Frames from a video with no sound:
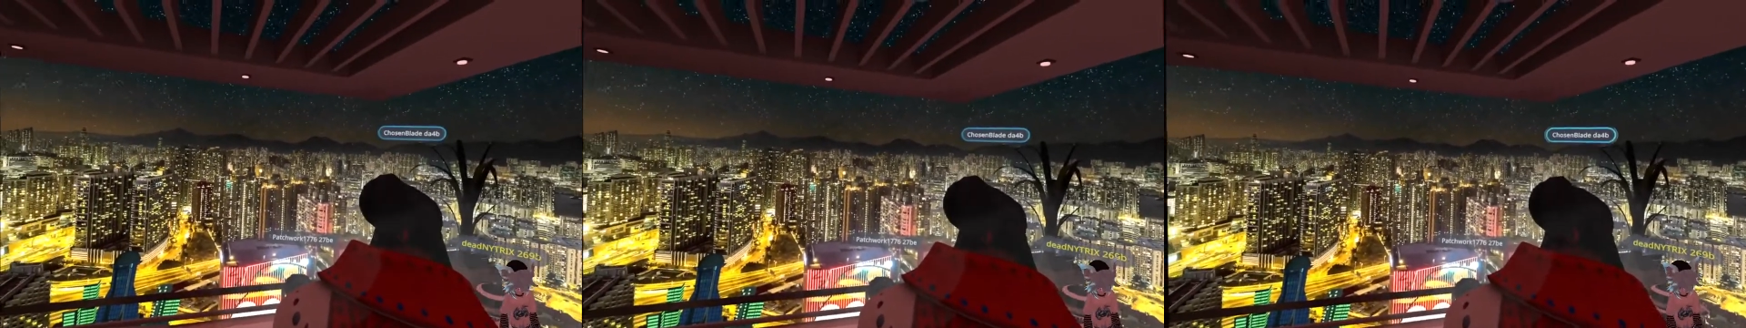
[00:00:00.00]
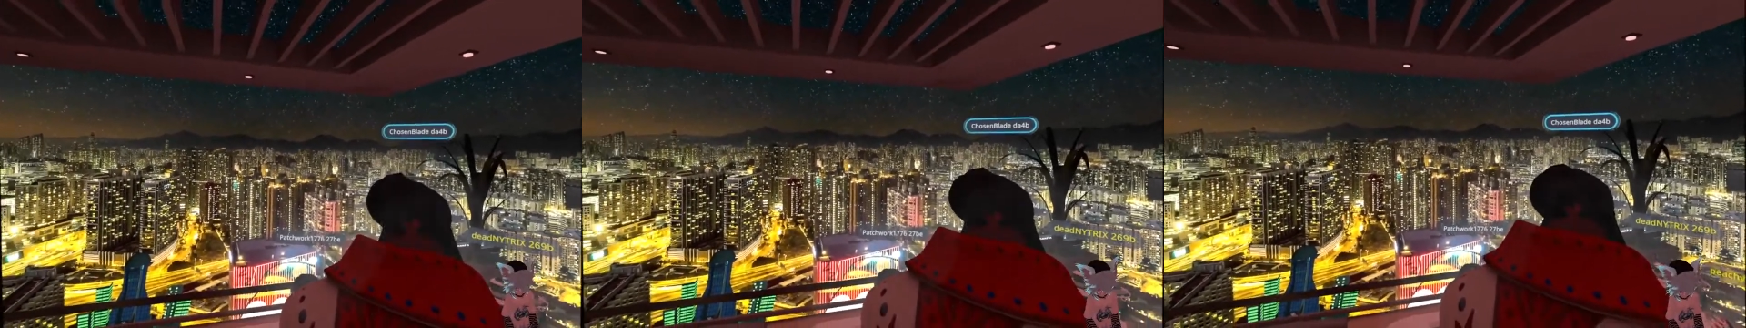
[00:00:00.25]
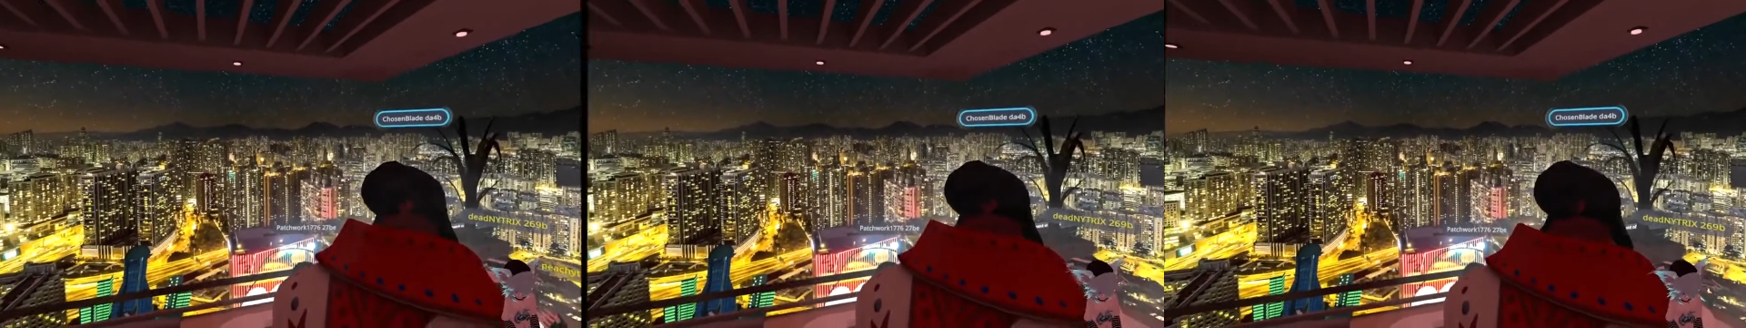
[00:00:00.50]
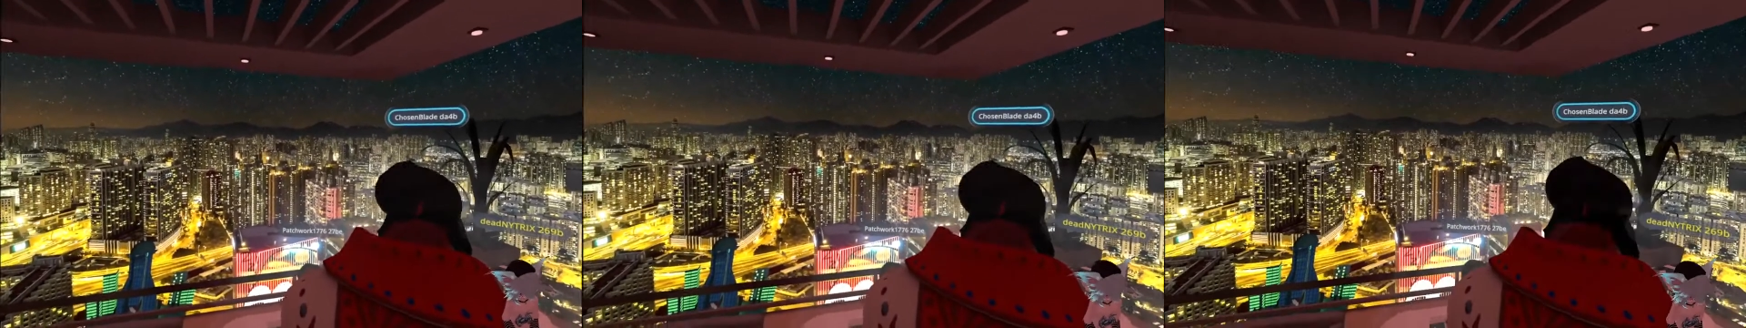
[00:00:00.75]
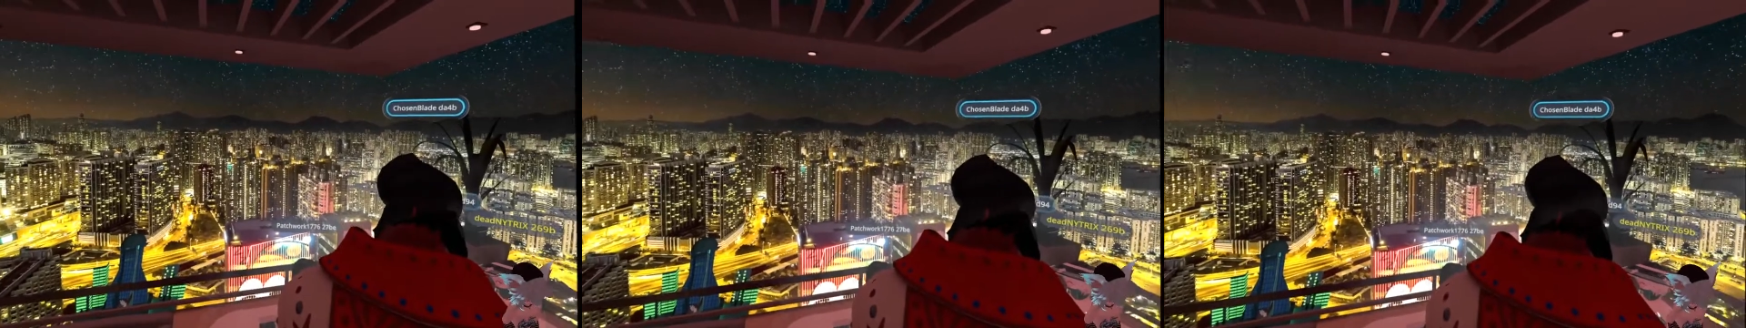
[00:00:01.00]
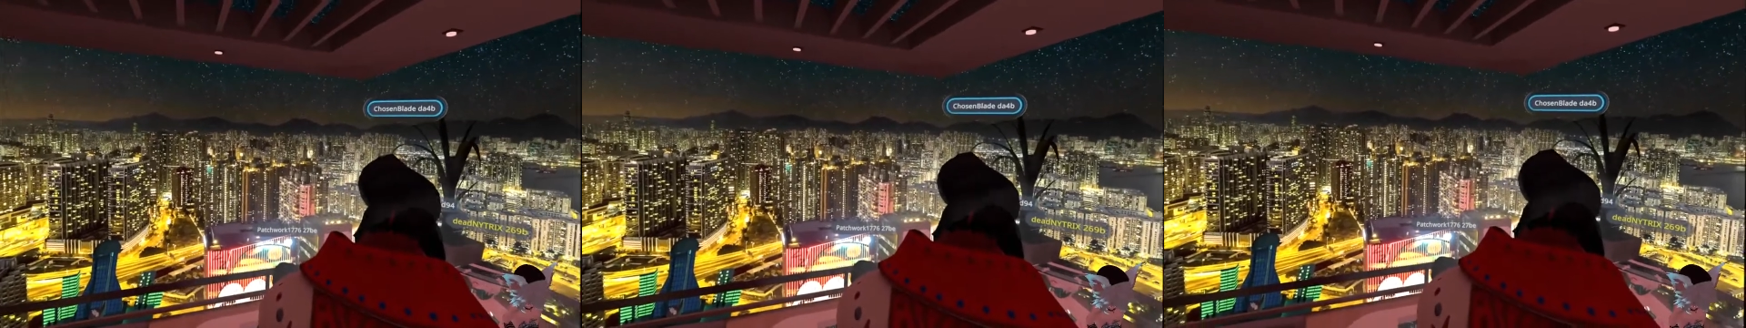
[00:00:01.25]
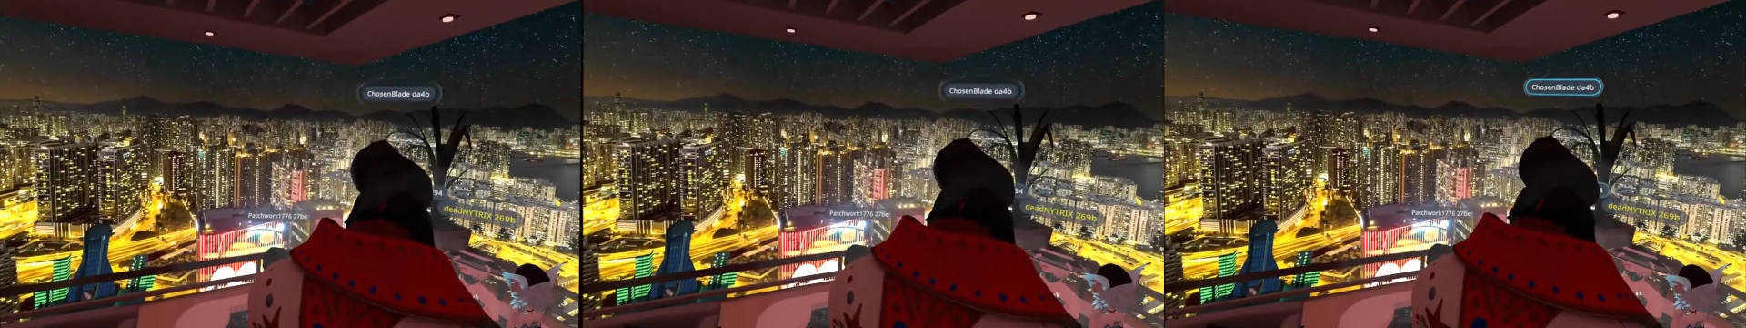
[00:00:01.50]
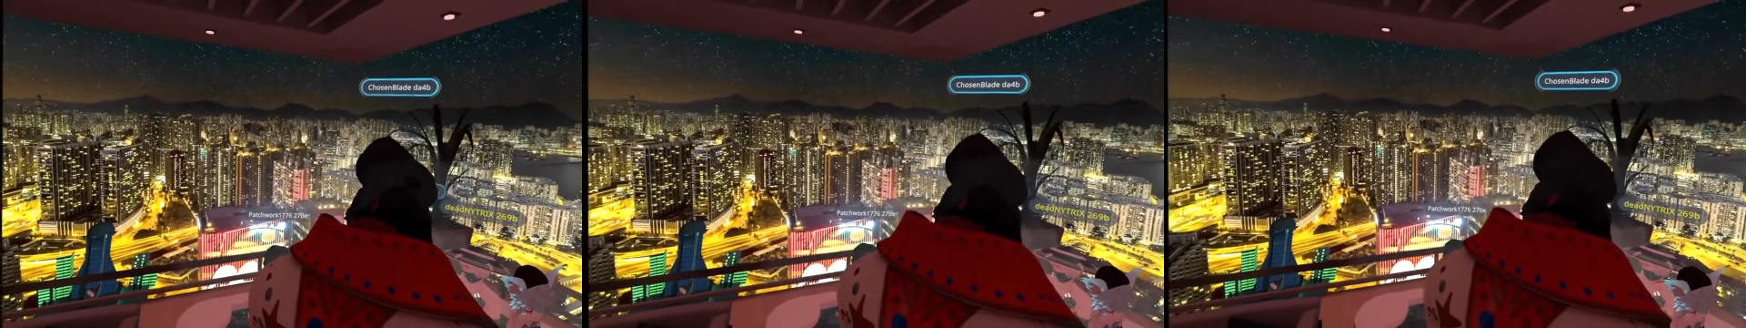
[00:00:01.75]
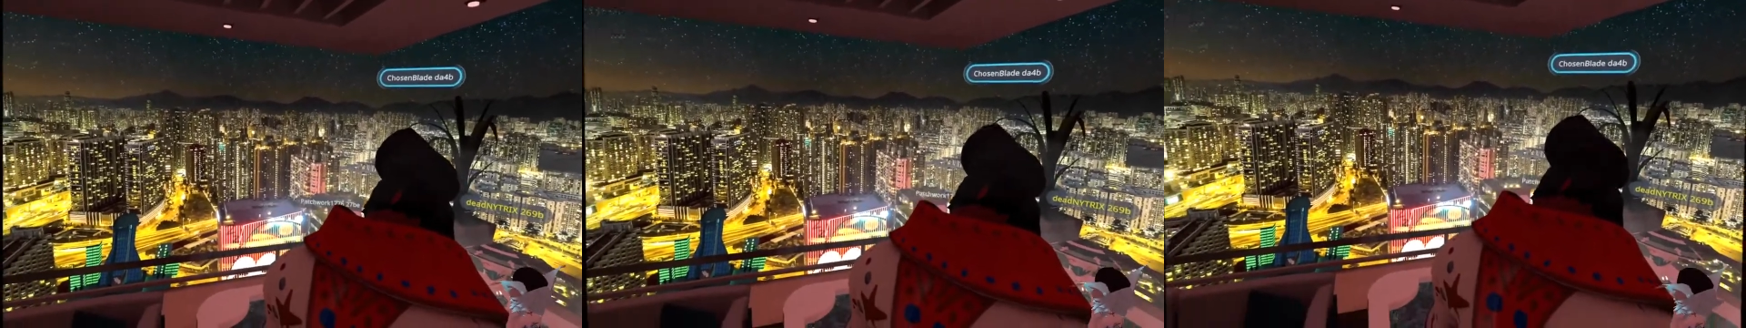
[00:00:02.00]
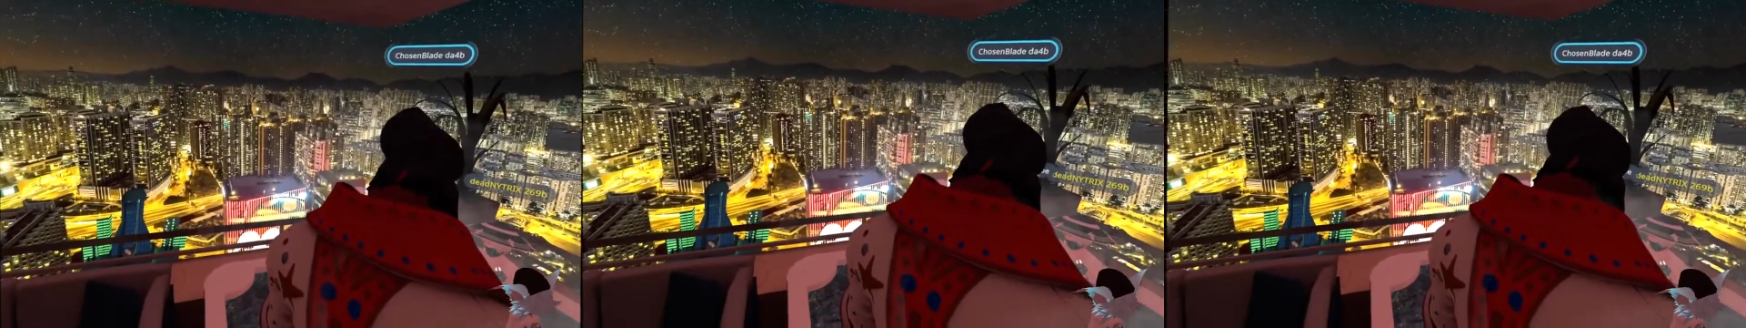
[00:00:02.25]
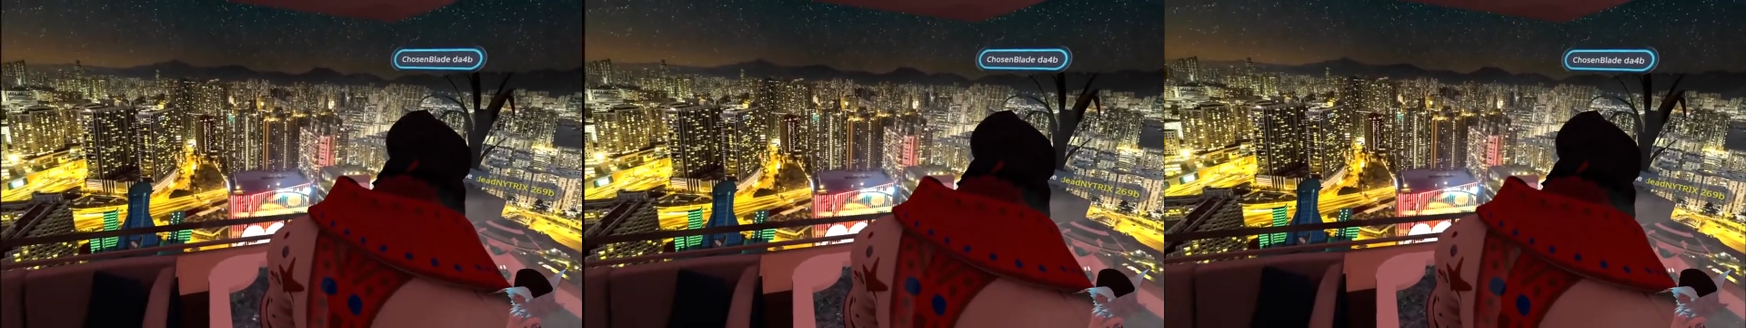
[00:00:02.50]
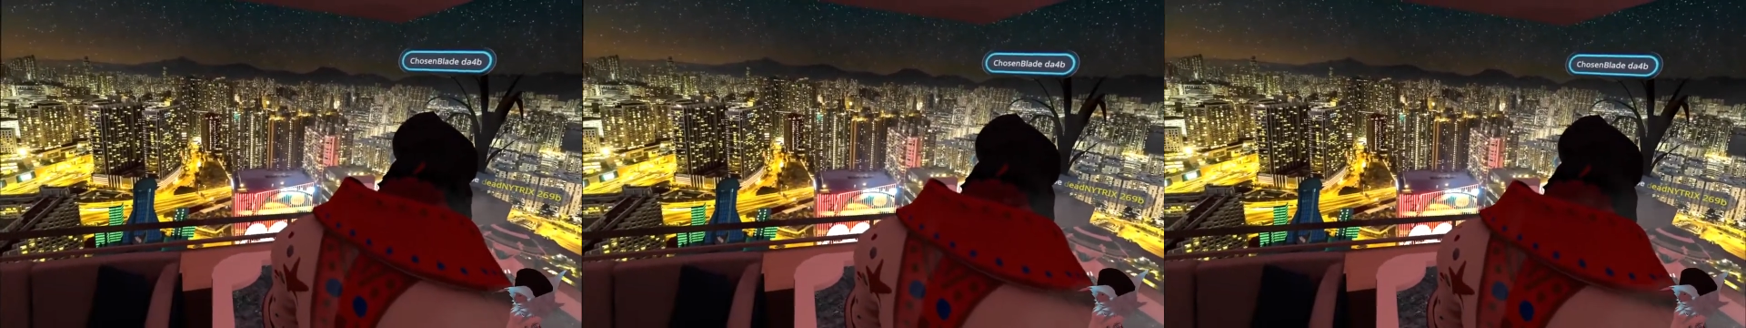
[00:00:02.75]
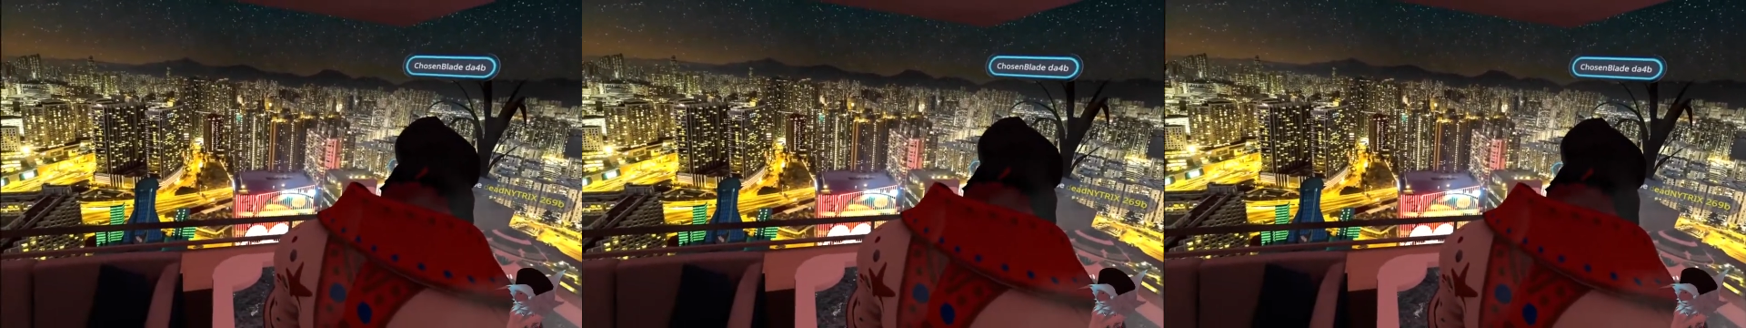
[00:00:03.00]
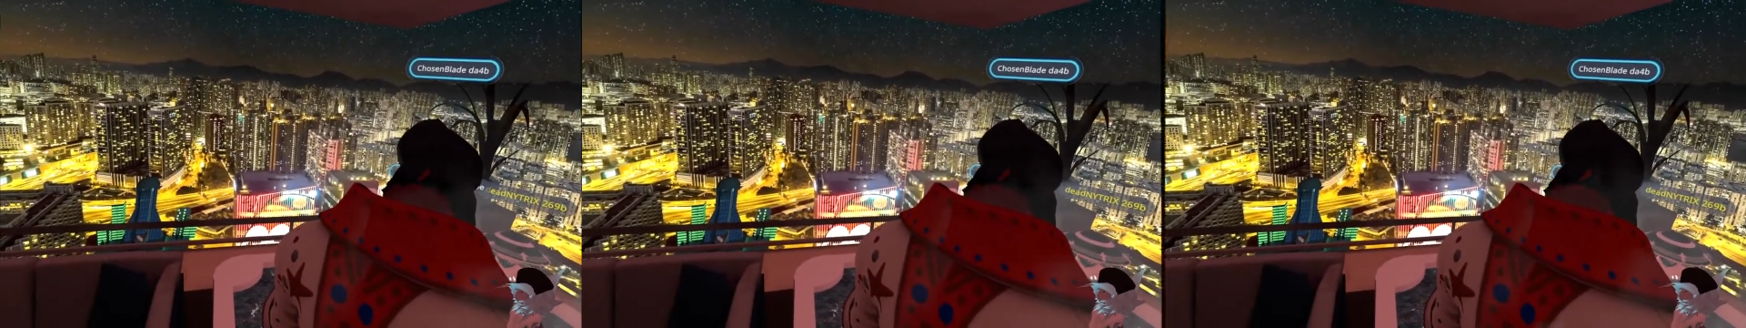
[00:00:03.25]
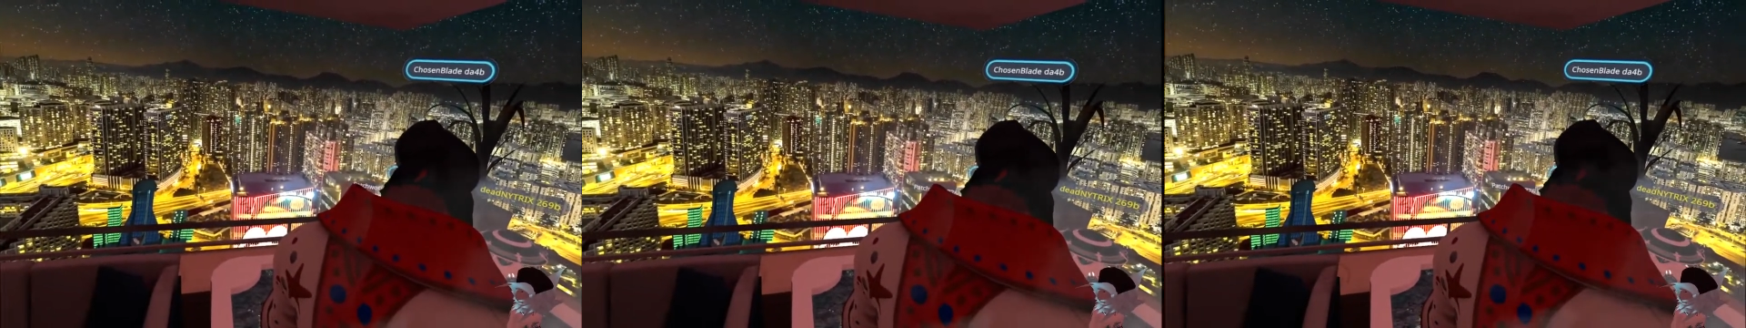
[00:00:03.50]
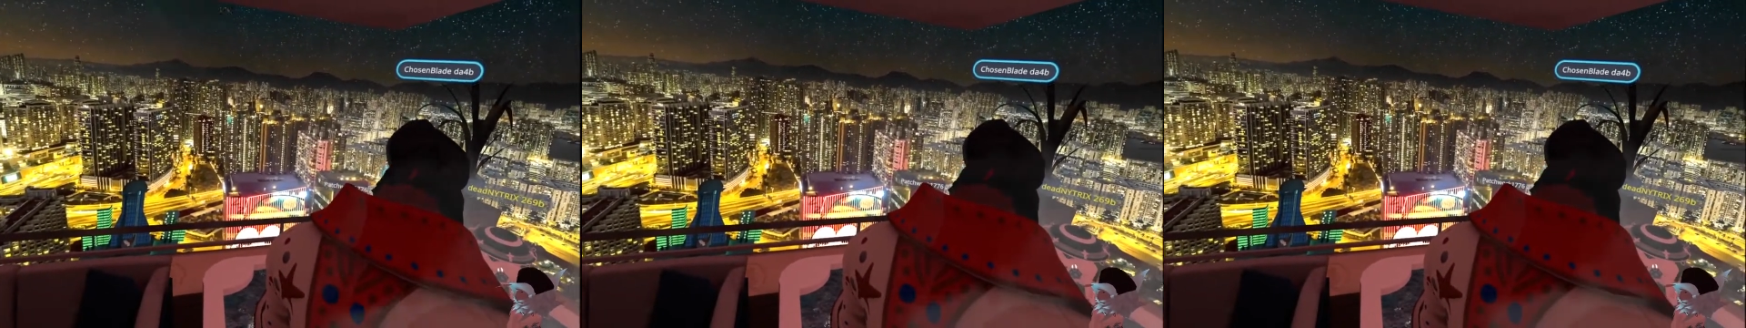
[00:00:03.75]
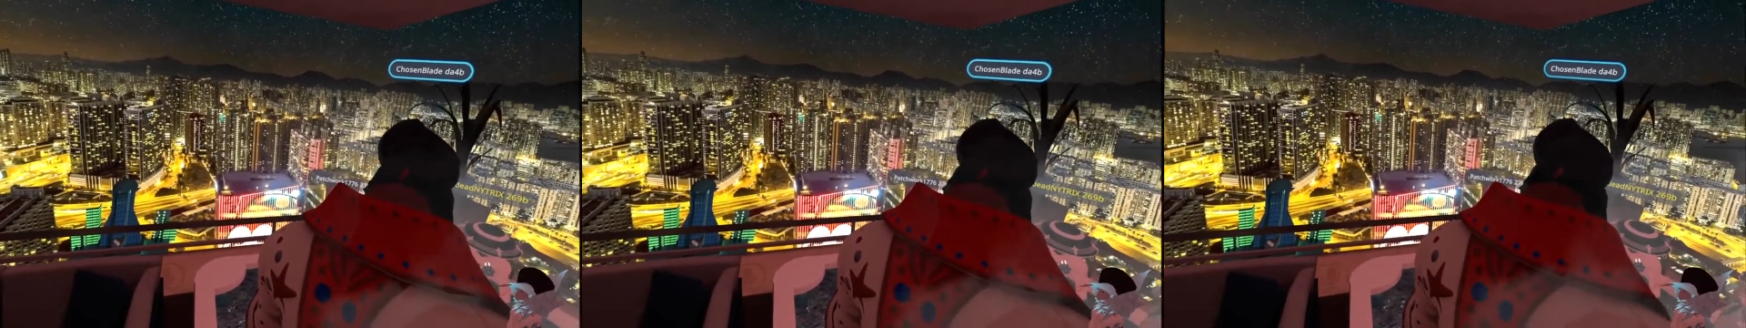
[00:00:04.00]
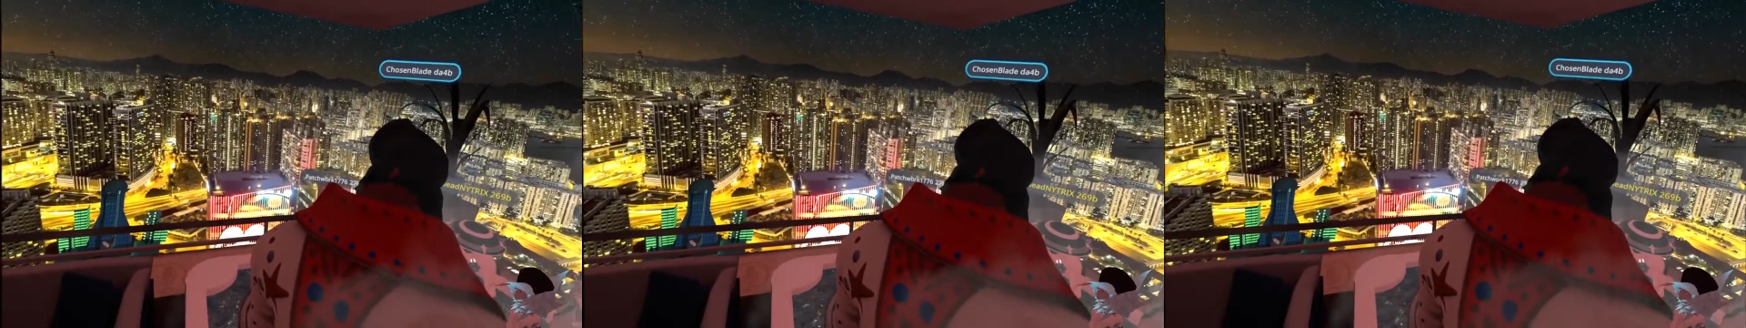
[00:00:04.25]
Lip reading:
Nobody's mouth can be seen.